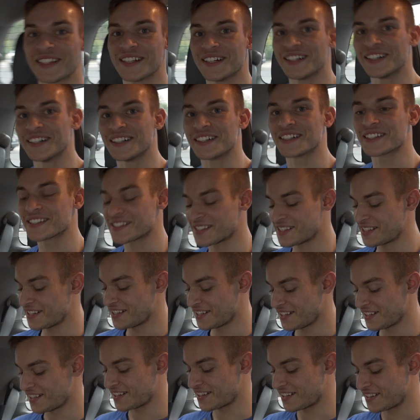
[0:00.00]
nugs
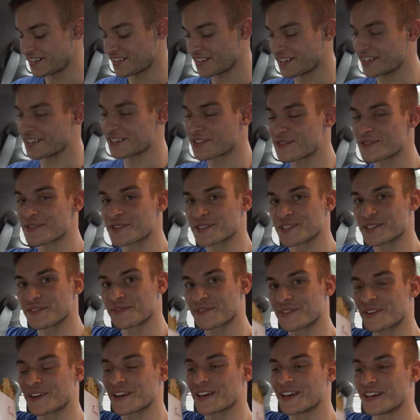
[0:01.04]
and, of course, the
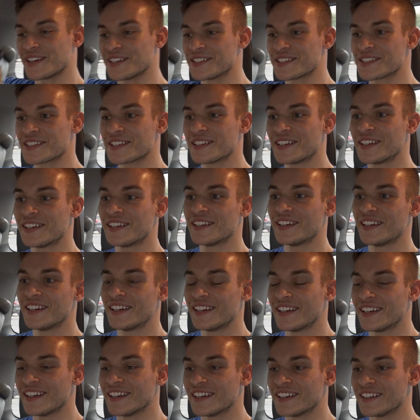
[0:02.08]
fries.
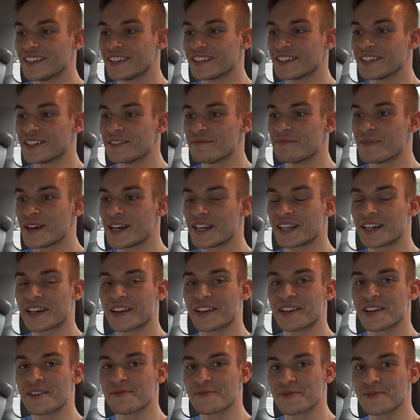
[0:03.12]
And Maddie got
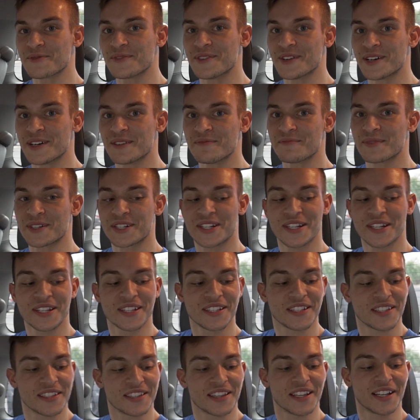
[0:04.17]
a number one, but
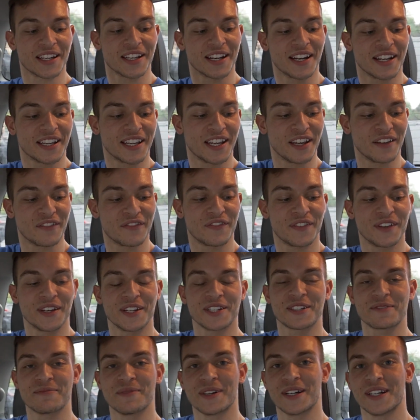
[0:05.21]
she's thinking I can't
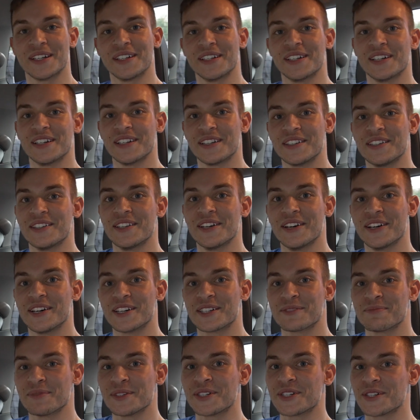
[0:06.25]
finish my
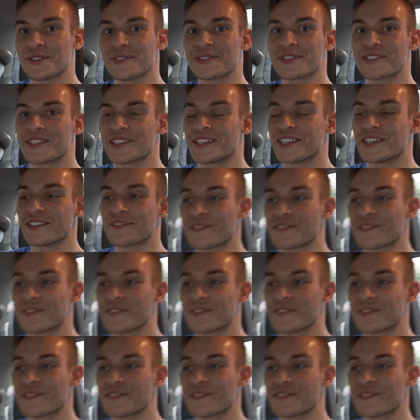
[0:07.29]
nugs, but she'll see.